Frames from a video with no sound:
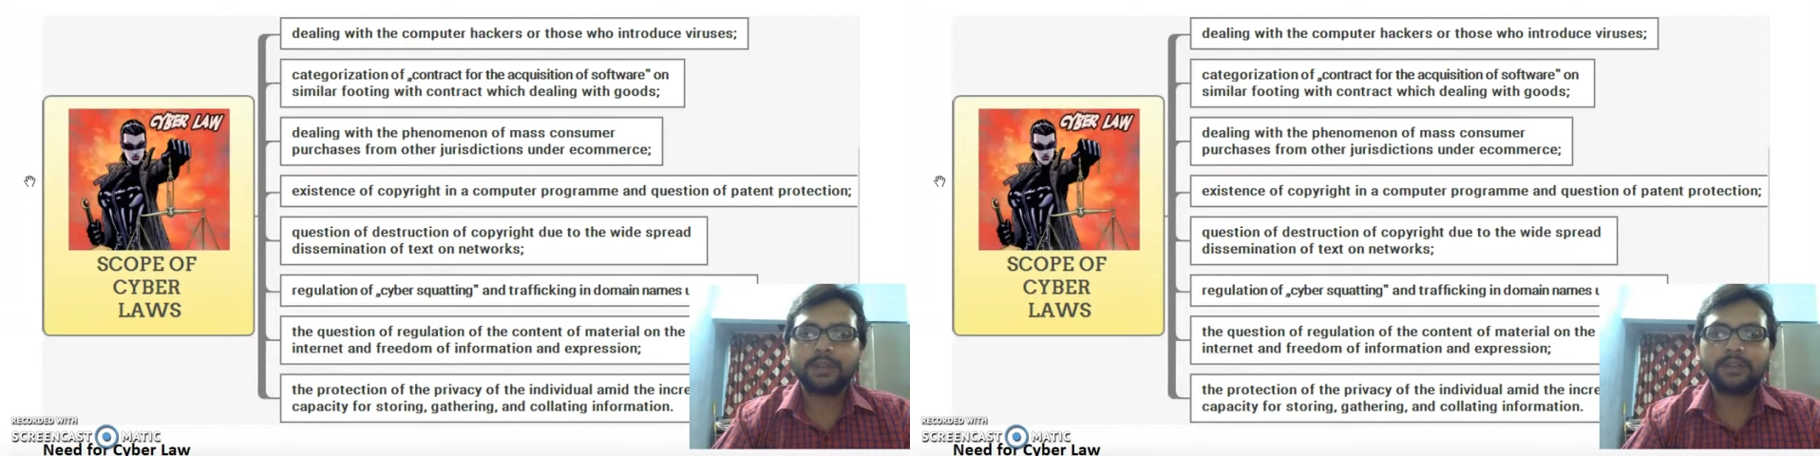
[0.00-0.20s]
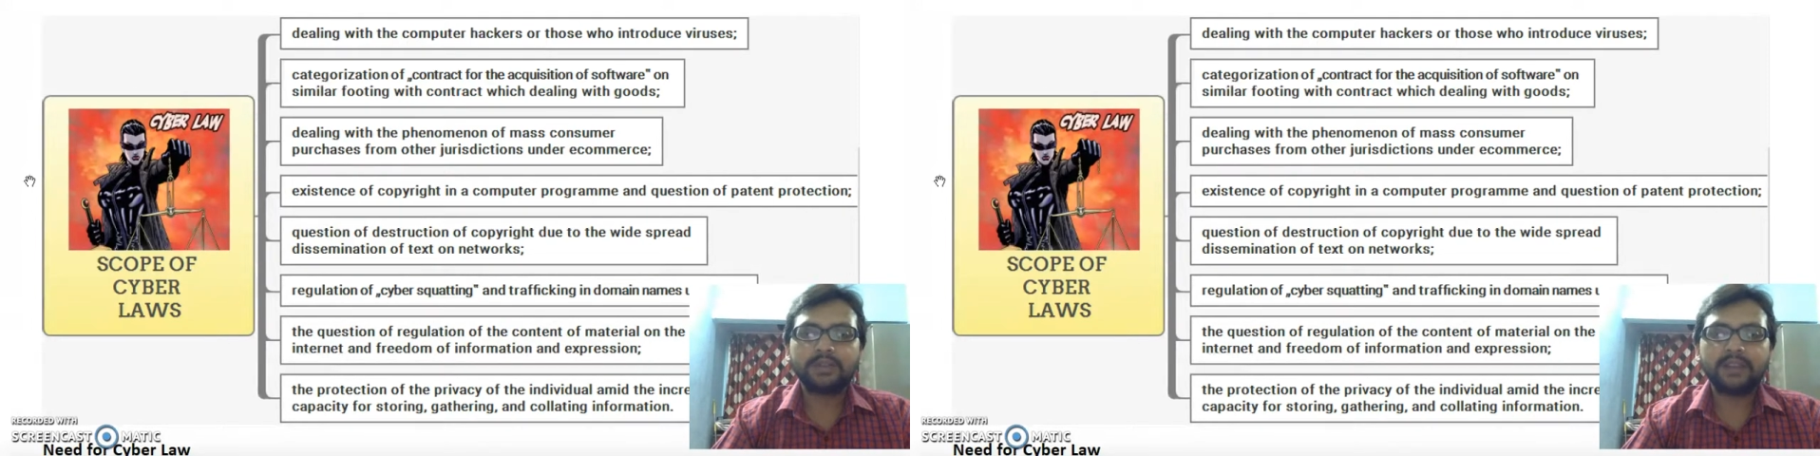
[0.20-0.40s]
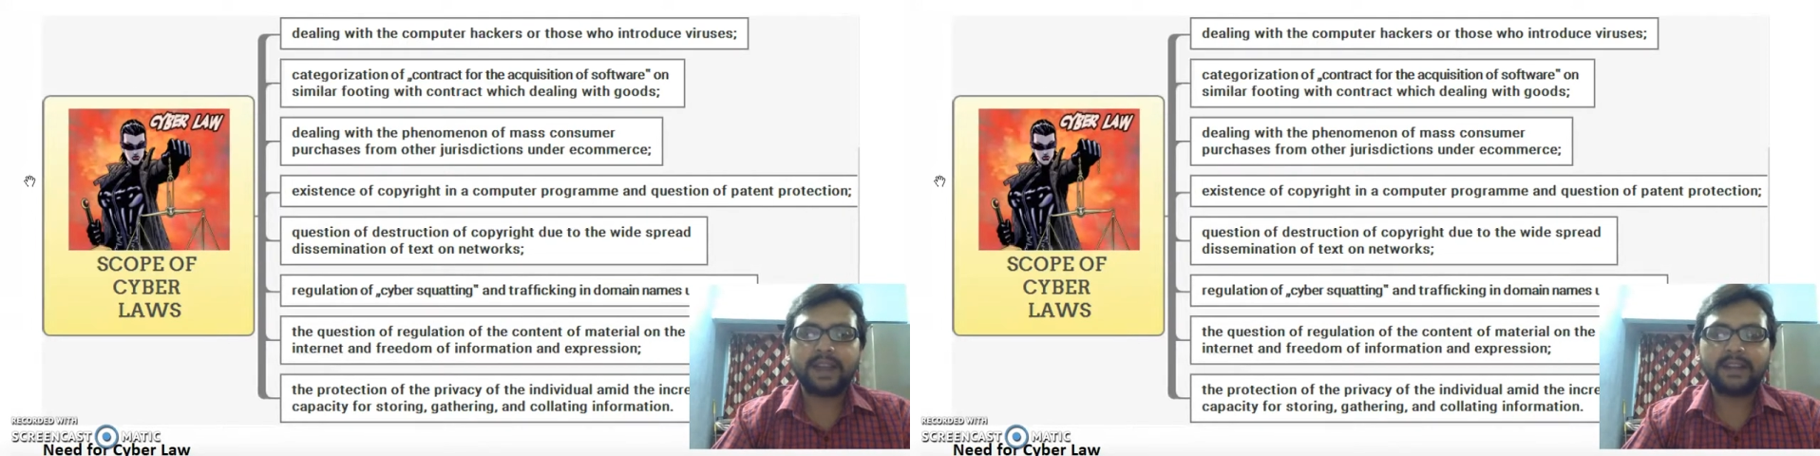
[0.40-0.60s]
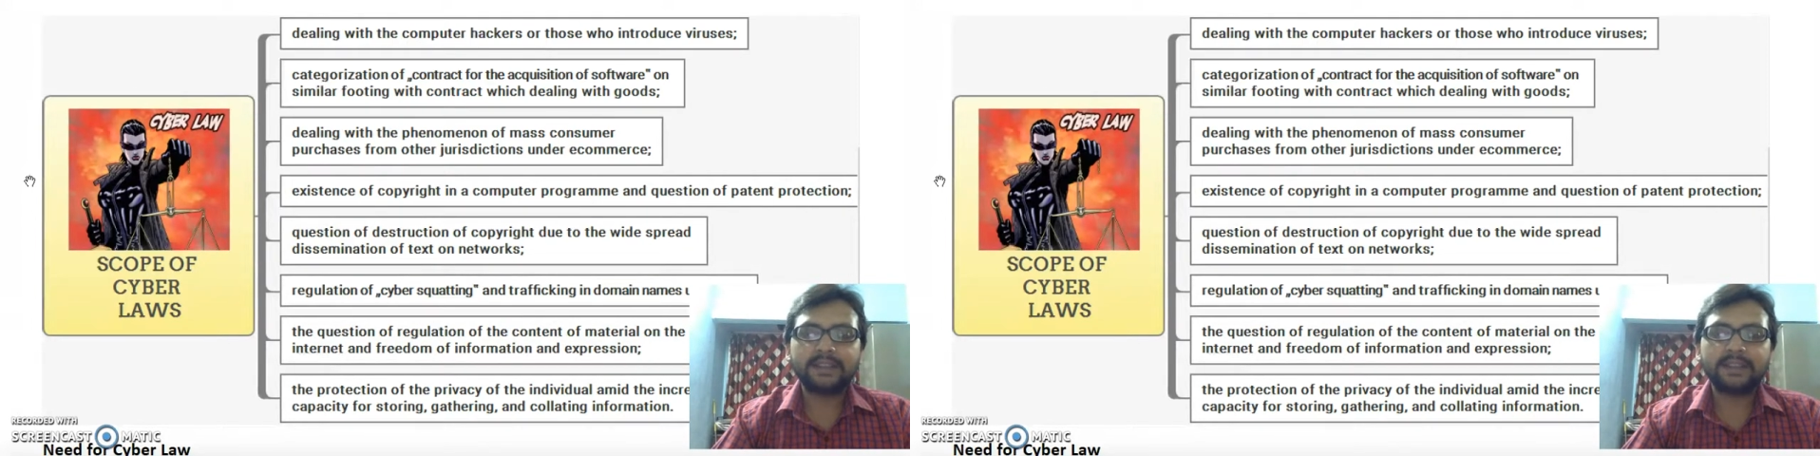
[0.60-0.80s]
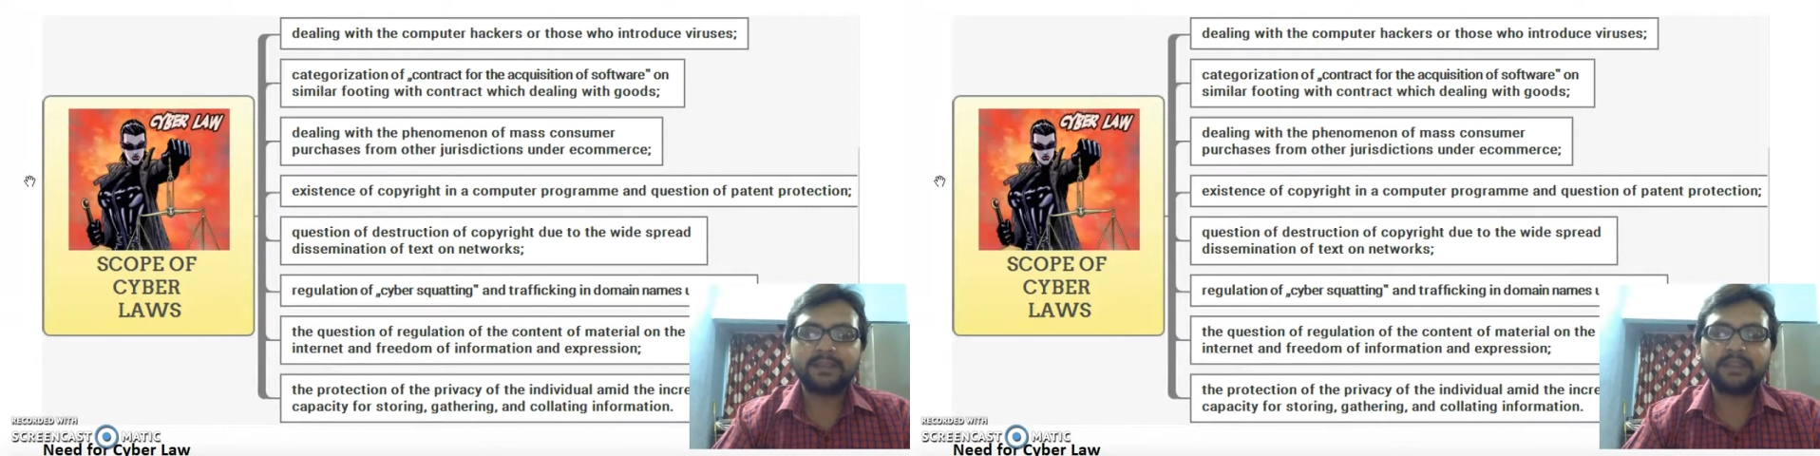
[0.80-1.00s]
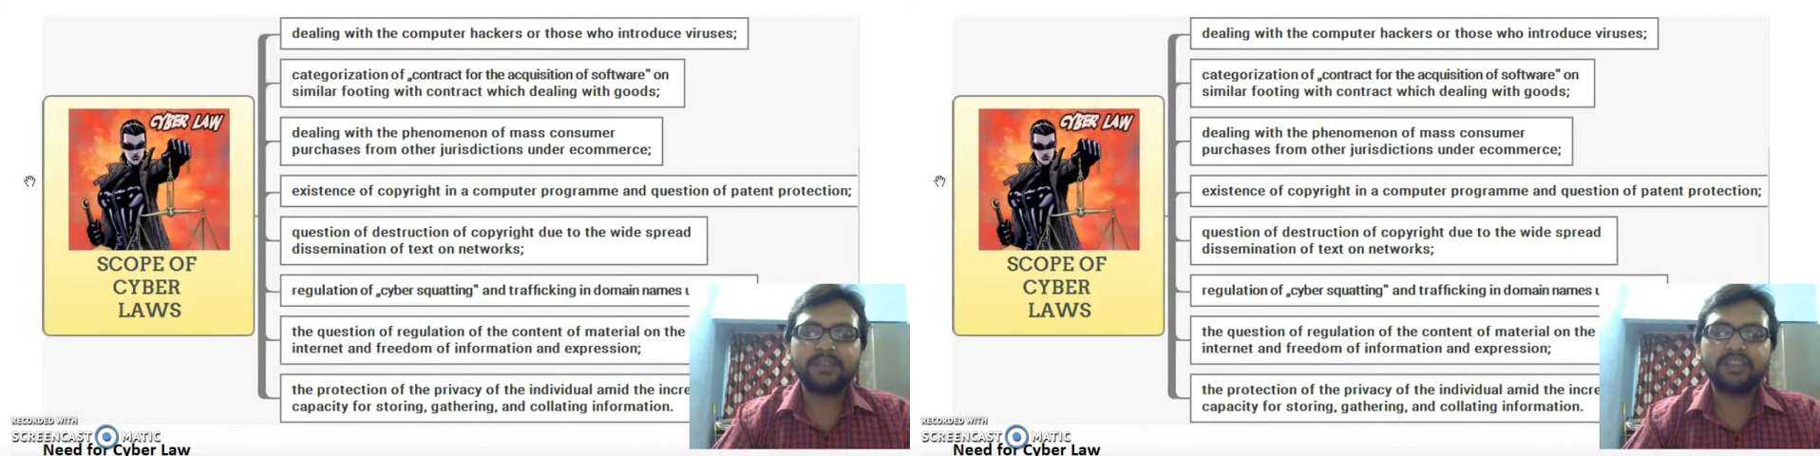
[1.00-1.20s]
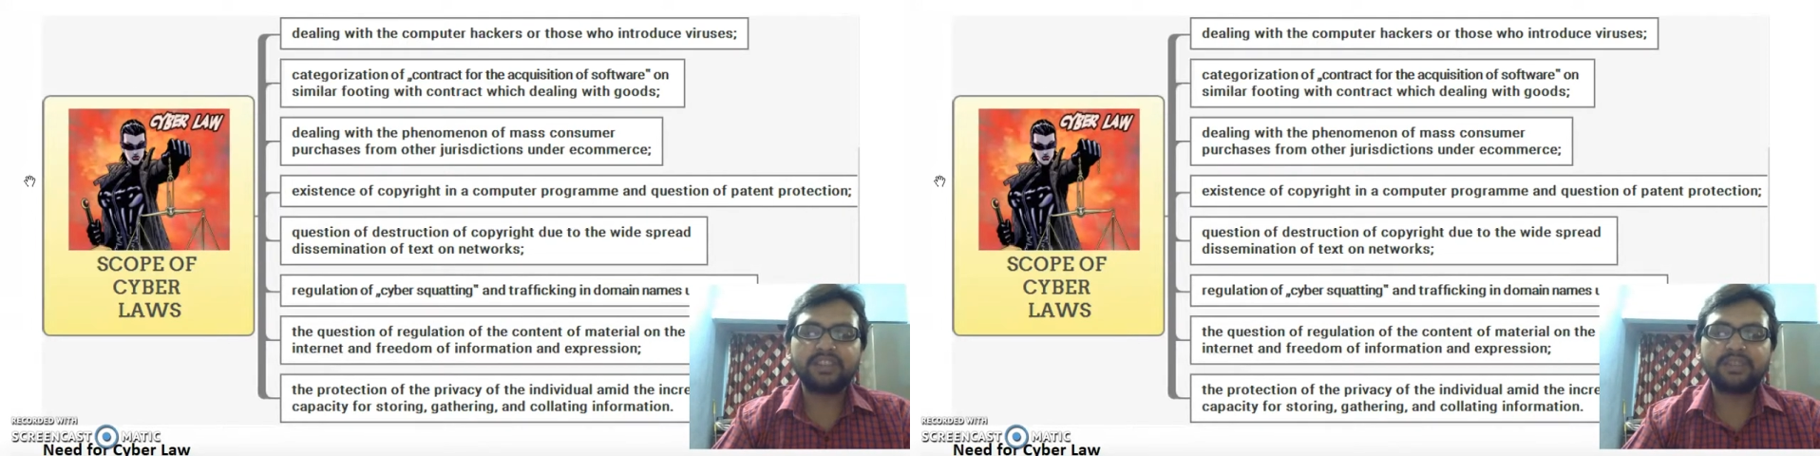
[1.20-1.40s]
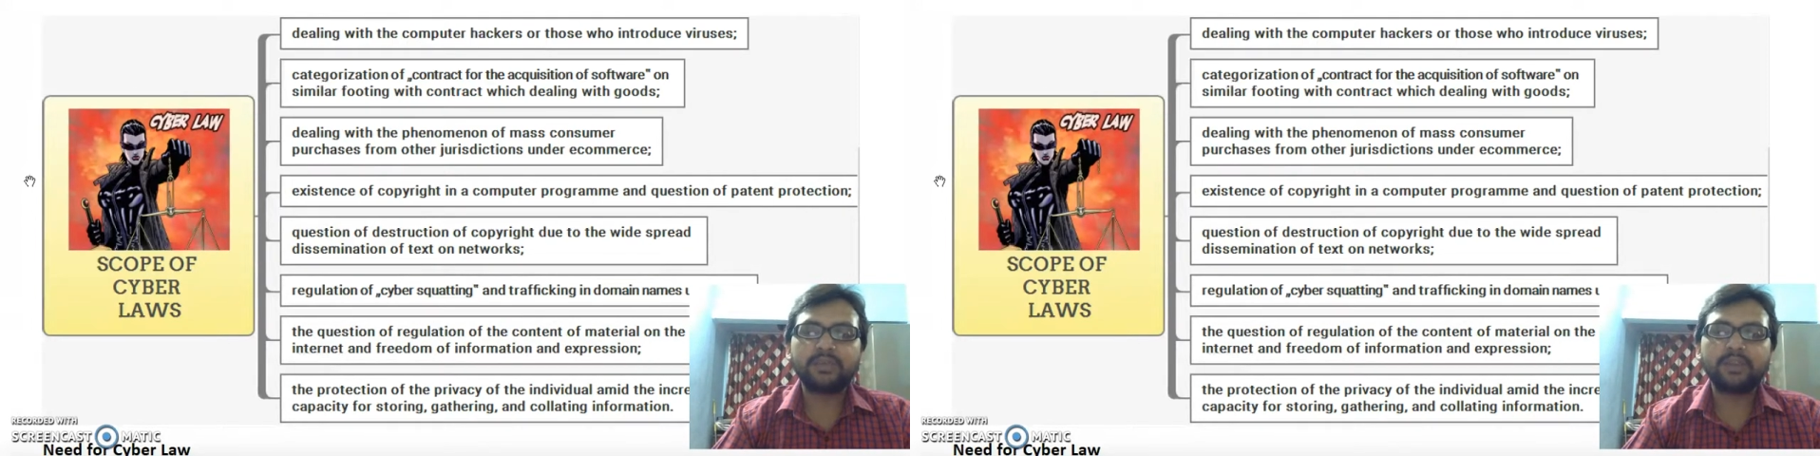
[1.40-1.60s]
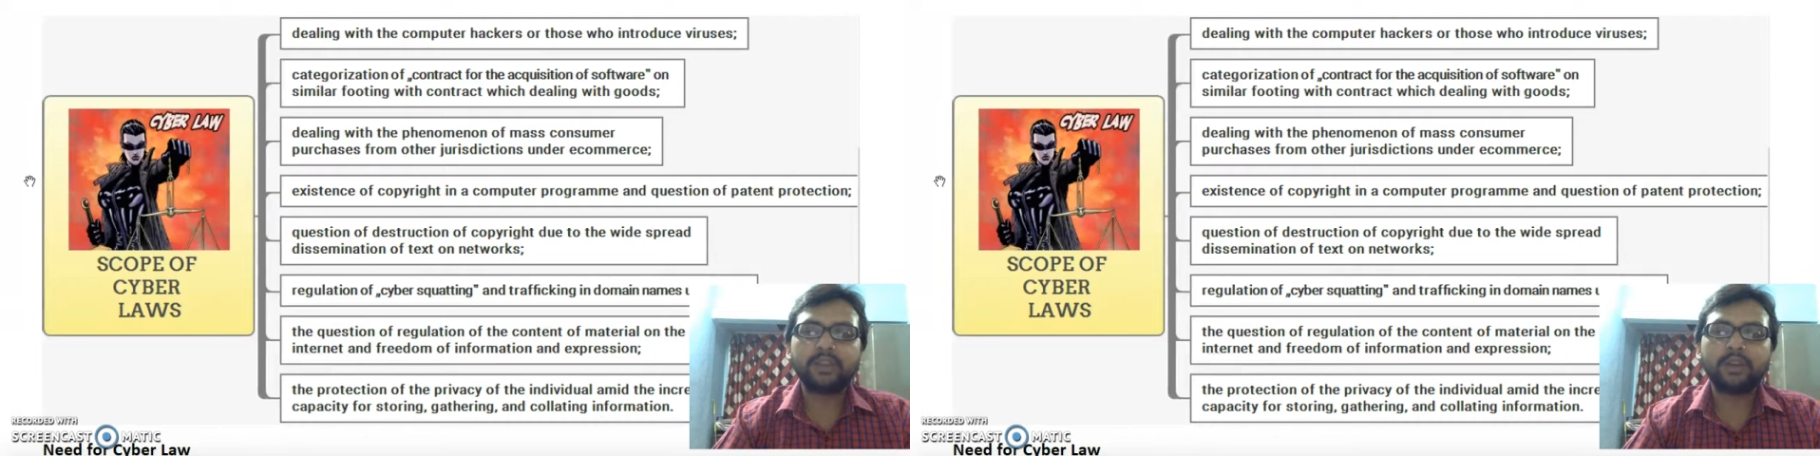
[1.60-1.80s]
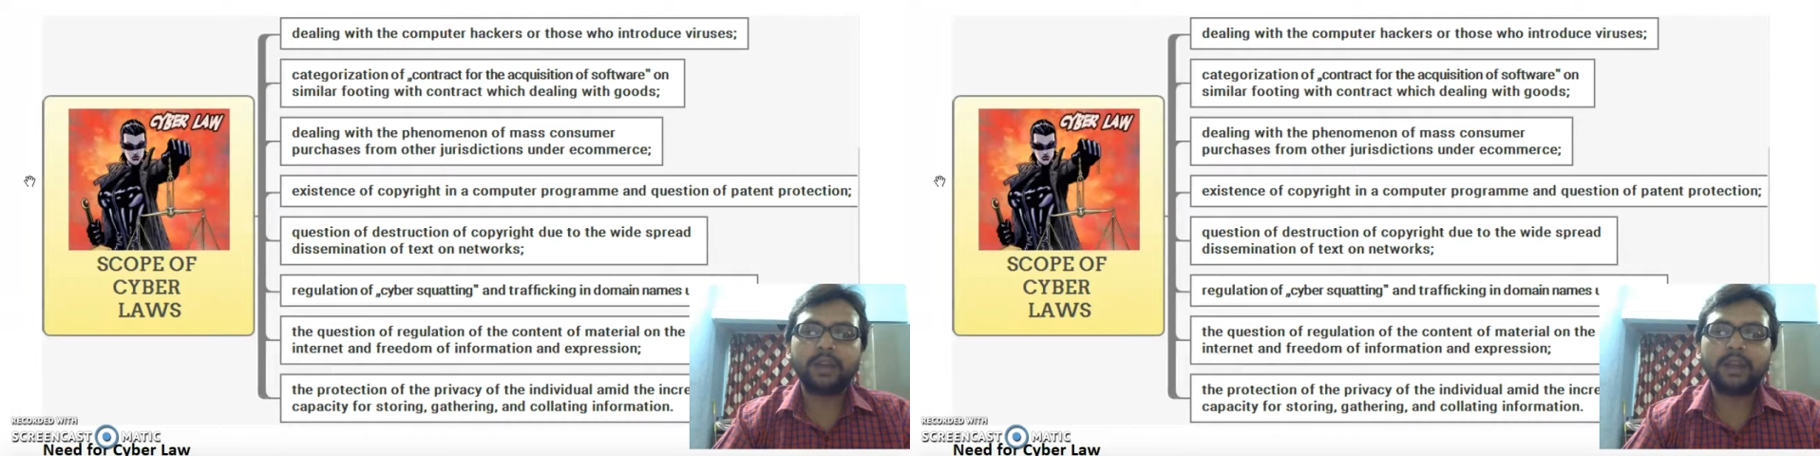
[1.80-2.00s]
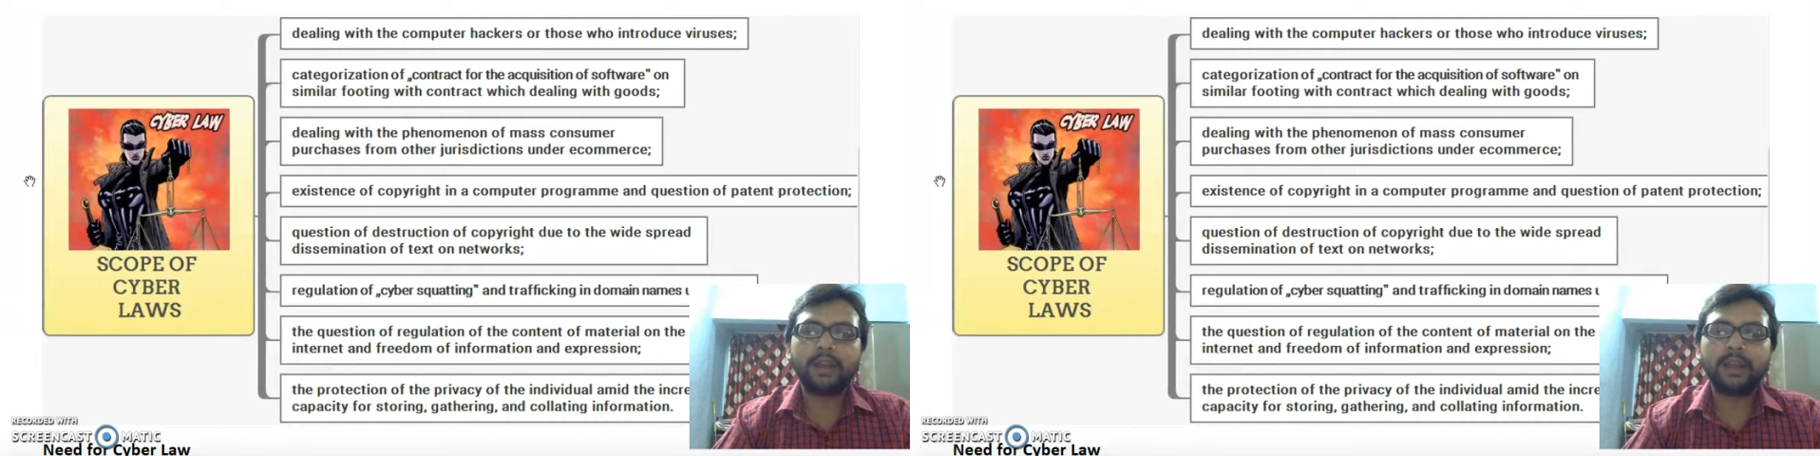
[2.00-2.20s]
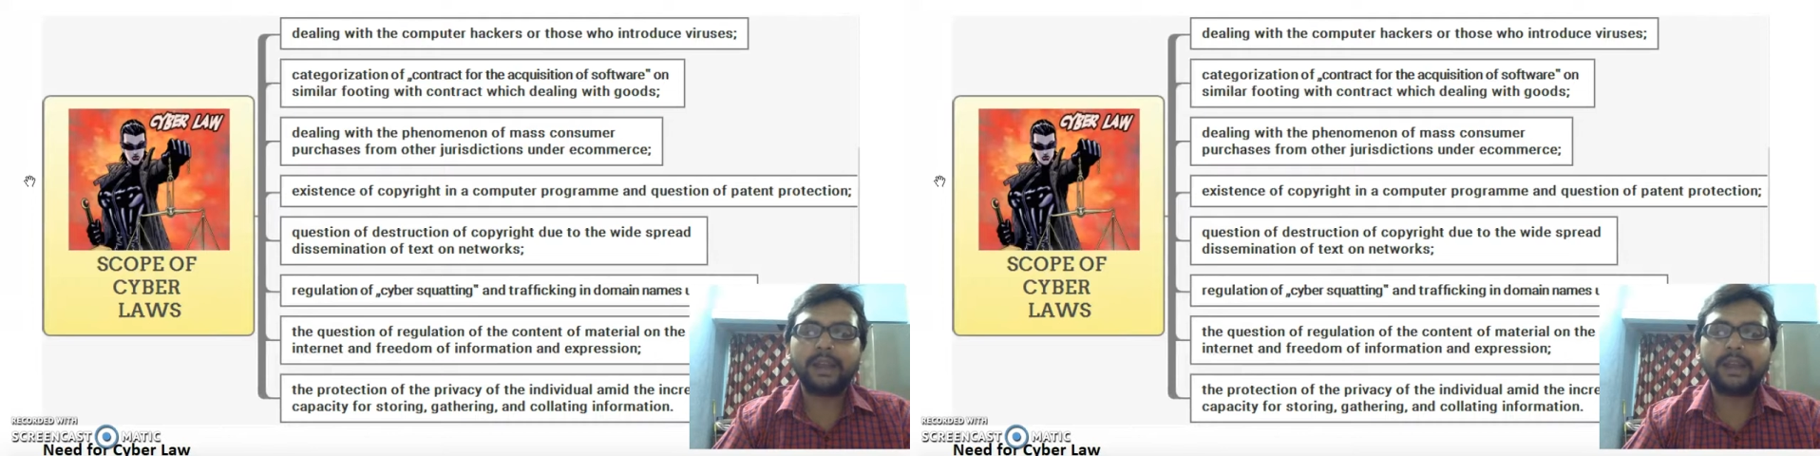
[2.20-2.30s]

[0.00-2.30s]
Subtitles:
So that is something which is we call